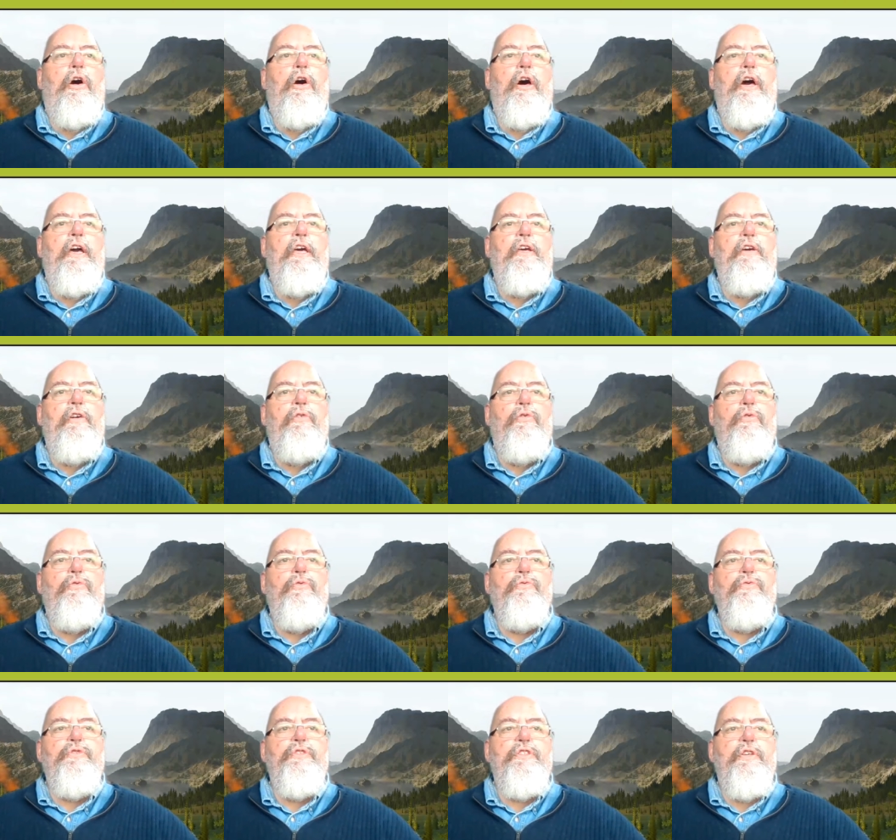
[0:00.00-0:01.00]
I
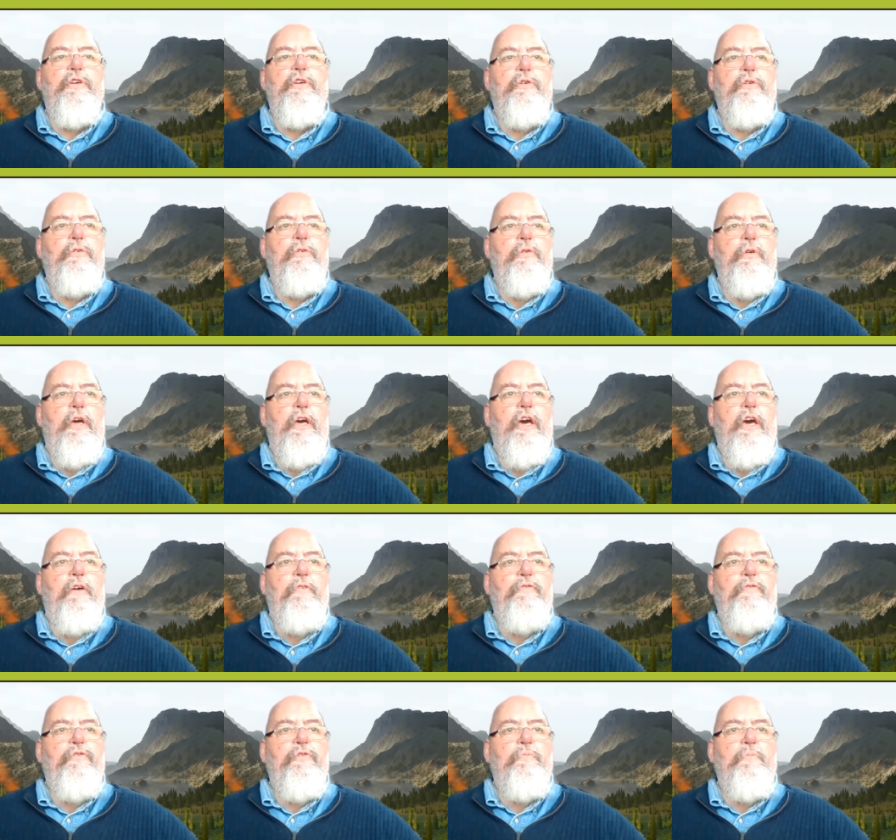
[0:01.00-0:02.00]
also
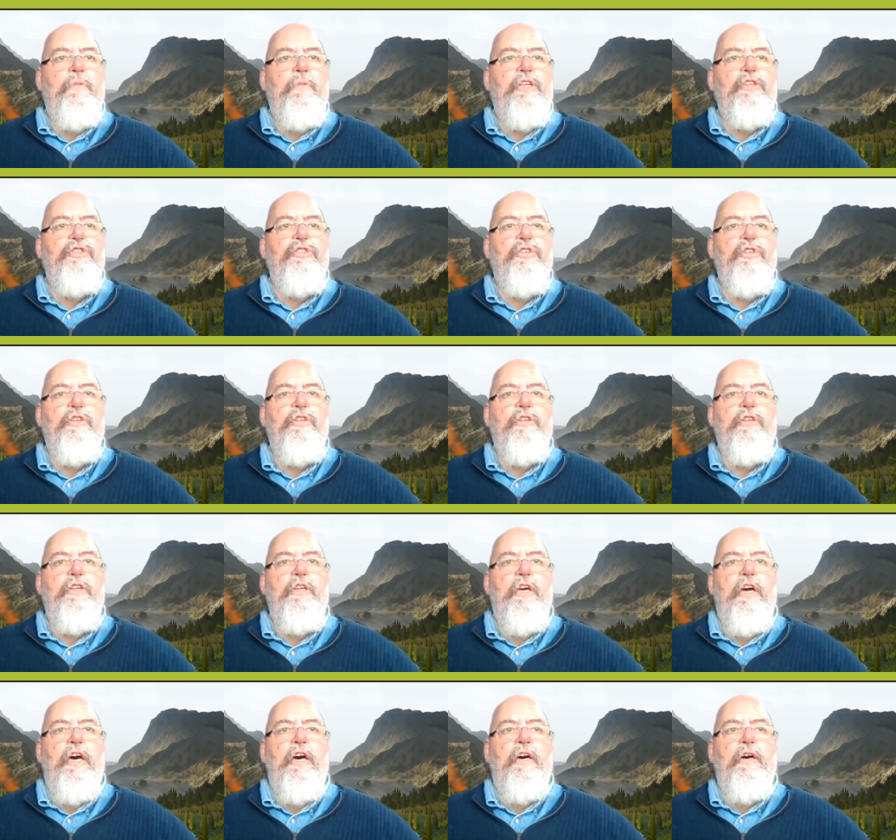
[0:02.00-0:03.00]
have to
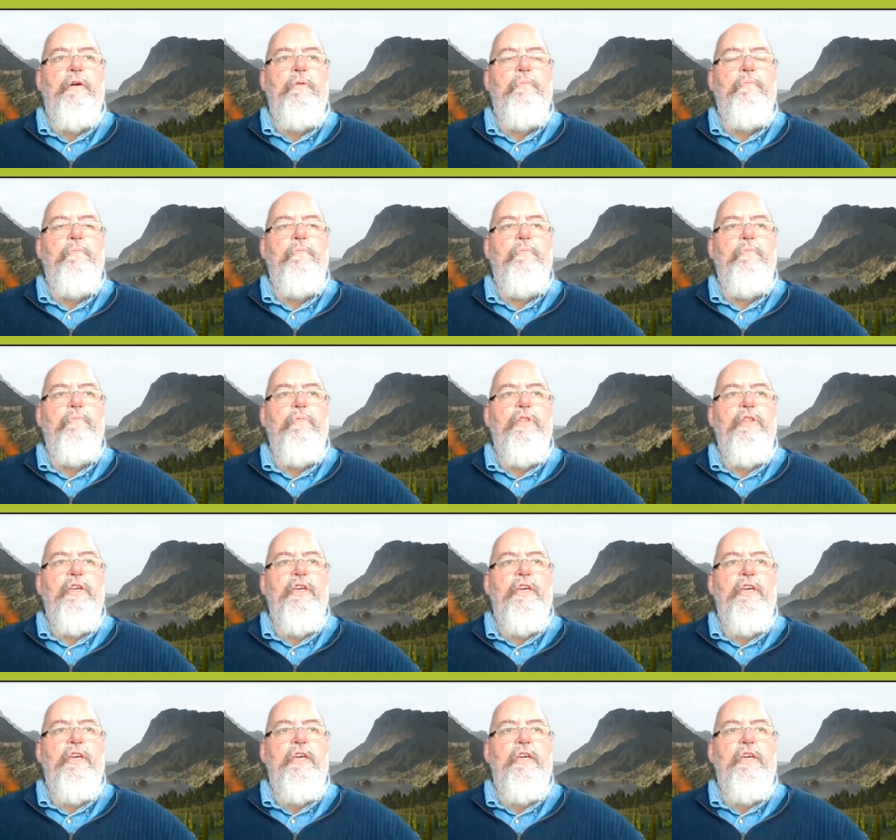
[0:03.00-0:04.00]
mention um,
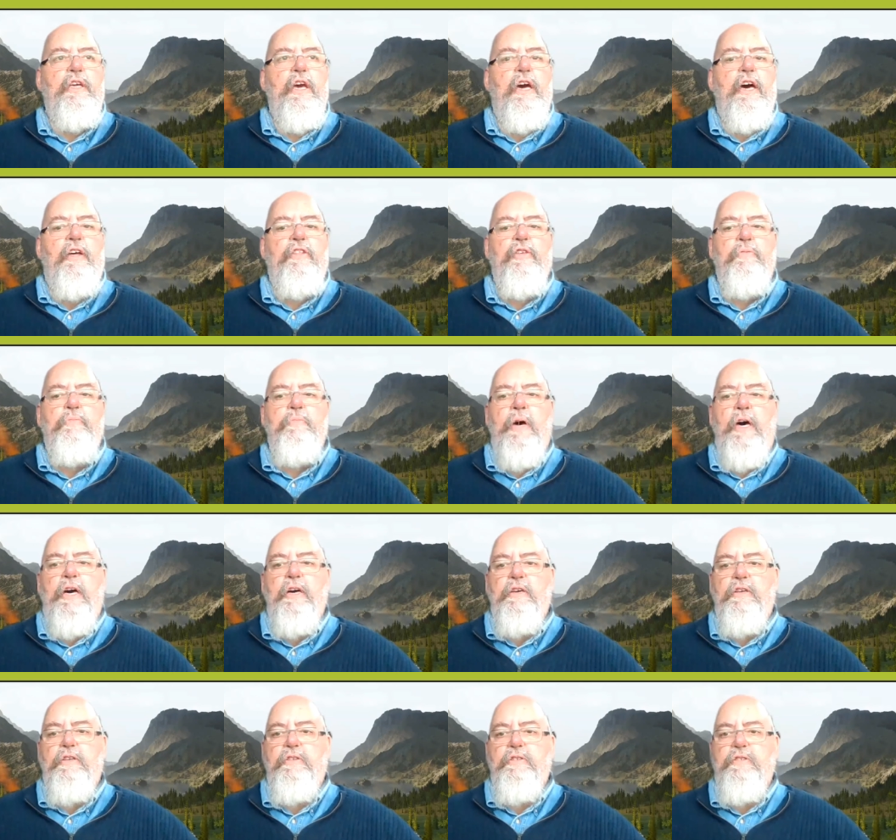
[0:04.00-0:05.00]
the uh, the
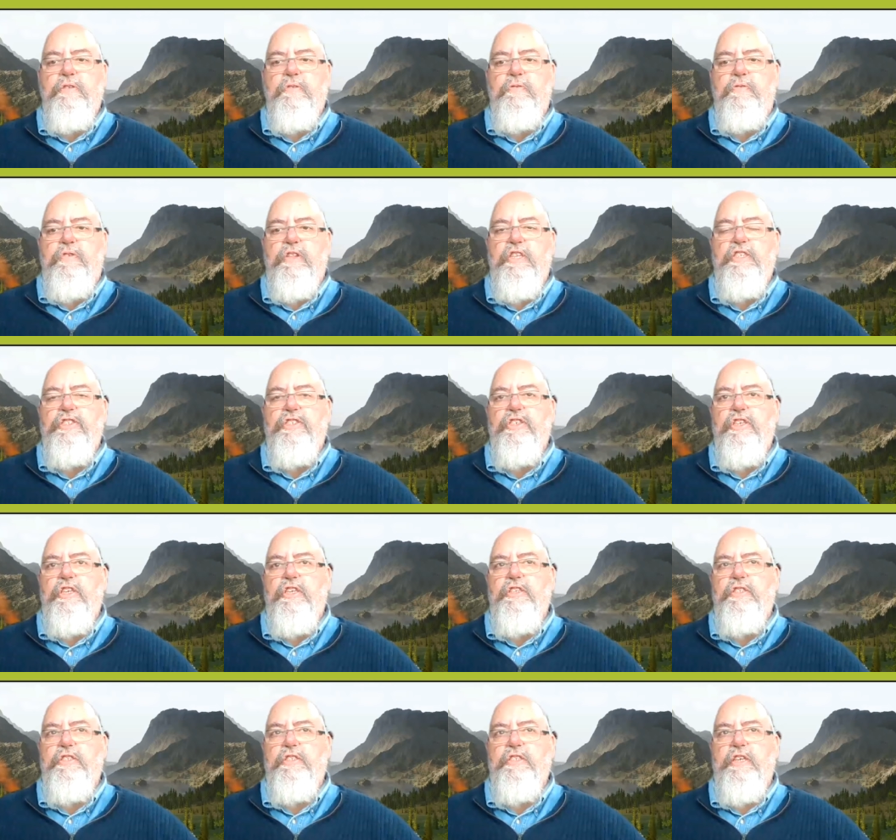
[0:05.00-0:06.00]
mugs for this
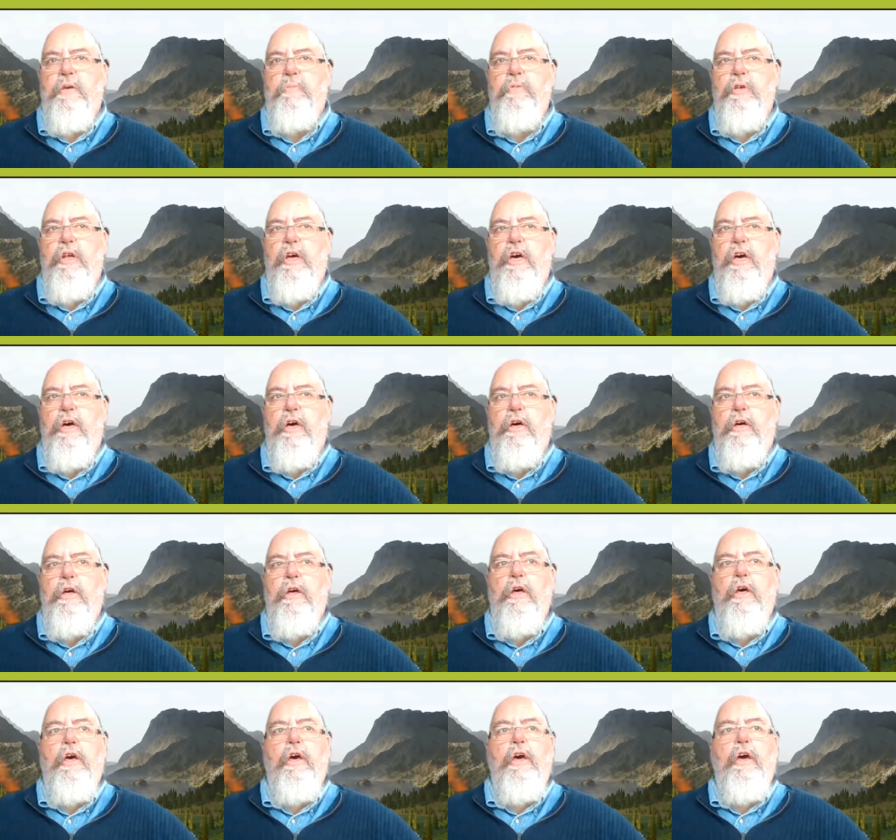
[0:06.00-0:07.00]
year's
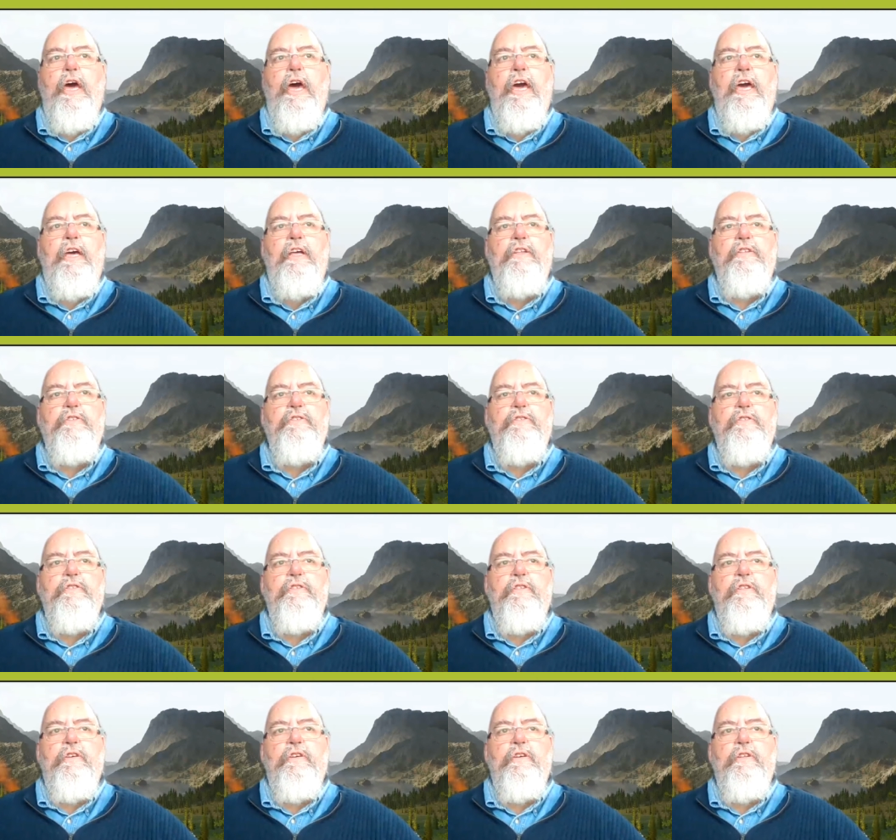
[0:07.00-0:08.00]
seminar, and
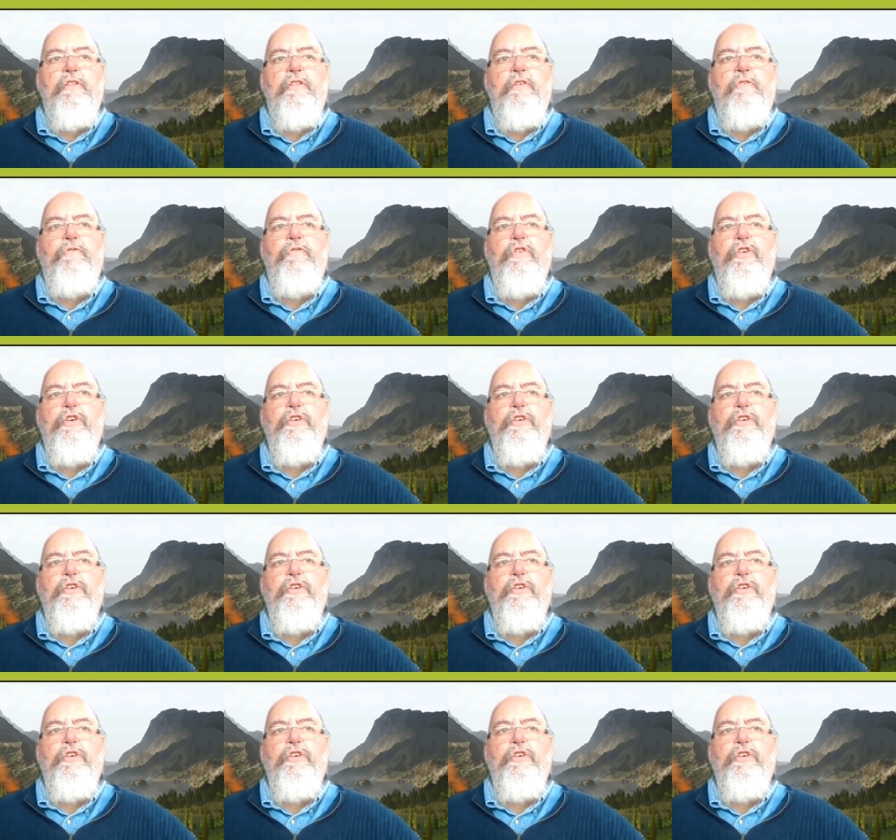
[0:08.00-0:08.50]
the the